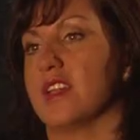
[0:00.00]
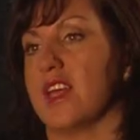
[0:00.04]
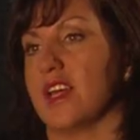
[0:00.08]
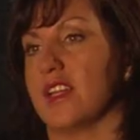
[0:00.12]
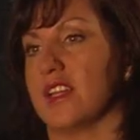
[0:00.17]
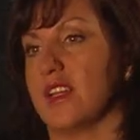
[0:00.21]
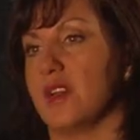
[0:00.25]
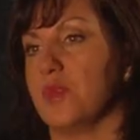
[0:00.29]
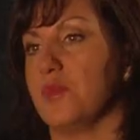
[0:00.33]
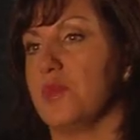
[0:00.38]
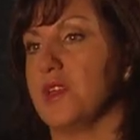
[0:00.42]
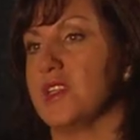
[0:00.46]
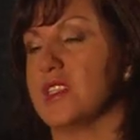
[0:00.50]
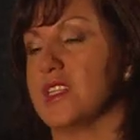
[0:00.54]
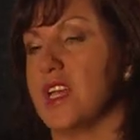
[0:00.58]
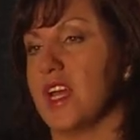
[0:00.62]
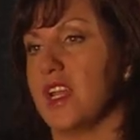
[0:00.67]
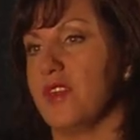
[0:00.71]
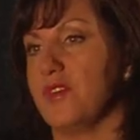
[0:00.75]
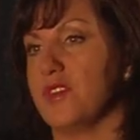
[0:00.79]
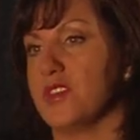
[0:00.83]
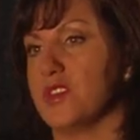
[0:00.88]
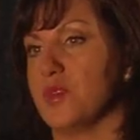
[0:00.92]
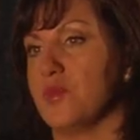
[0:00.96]
that there'd be a
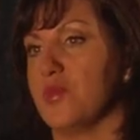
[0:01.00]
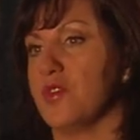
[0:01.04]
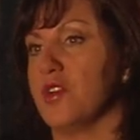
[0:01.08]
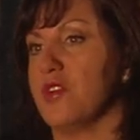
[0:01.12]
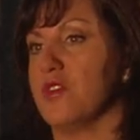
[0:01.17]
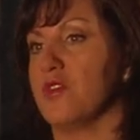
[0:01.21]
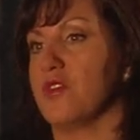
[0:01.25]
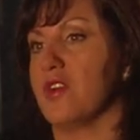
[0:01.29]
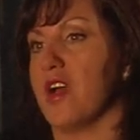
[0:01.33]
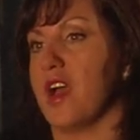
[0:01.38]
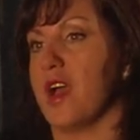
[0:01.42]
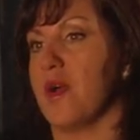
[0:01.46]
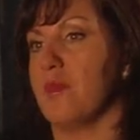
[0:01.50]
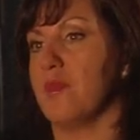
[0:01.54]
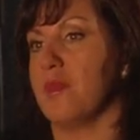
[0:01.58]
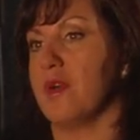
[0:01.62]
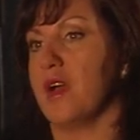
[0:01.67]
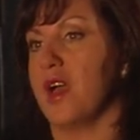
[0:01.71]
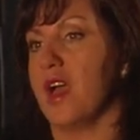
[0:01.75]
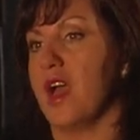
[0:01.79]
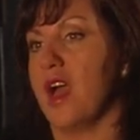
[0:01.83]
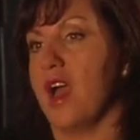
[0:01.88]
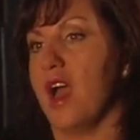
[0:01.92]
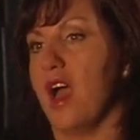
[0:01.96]
television programme,
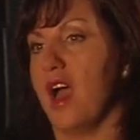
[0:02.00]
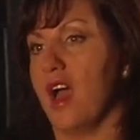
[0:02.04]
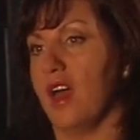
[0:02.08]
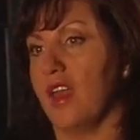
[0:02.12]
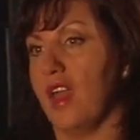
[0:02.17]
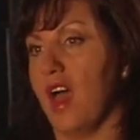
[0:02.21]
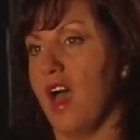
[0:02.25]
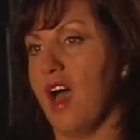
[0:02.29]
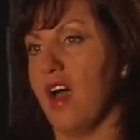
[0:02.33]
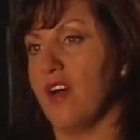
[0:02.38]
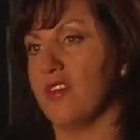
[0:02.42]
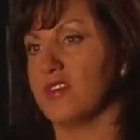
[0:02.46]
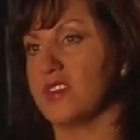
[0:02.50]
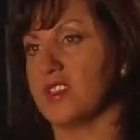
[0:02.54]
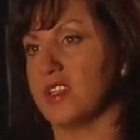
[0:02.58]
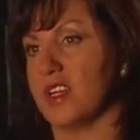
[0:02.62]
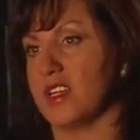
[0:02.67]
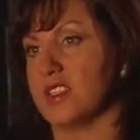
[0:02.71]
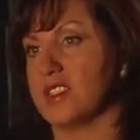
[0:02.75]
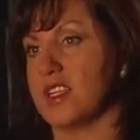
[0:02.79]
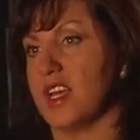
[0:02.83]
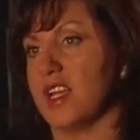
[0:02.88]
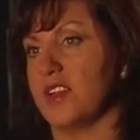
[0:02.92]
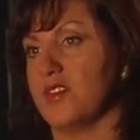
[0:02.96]
and after
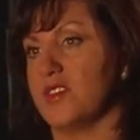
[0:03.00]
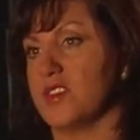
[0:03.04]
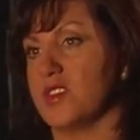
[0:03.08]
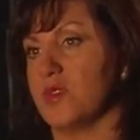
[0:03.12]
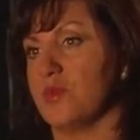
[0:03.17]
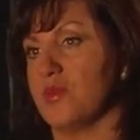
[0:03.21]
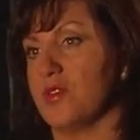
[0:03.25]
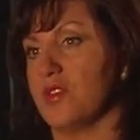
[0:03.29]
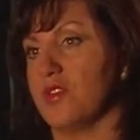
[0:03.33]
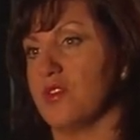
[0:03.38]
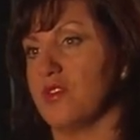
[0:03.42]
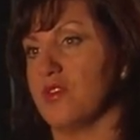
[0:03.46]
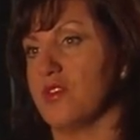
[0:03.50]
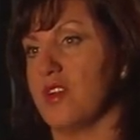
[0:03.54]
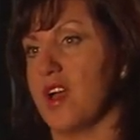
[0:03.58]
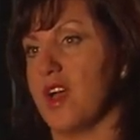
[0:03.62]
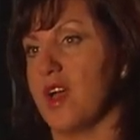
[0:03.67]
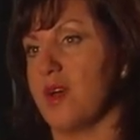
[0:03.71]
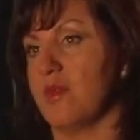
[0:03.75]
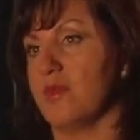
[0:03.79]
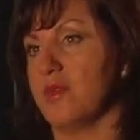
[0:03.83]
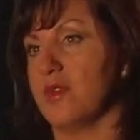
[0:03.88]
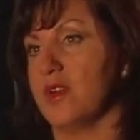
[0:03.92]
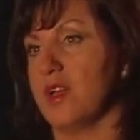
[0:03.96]
that television
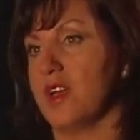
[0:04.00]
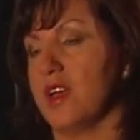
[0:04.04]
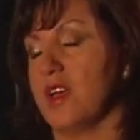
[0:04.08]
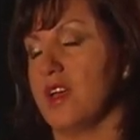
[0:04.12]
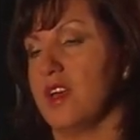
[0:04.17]
programme,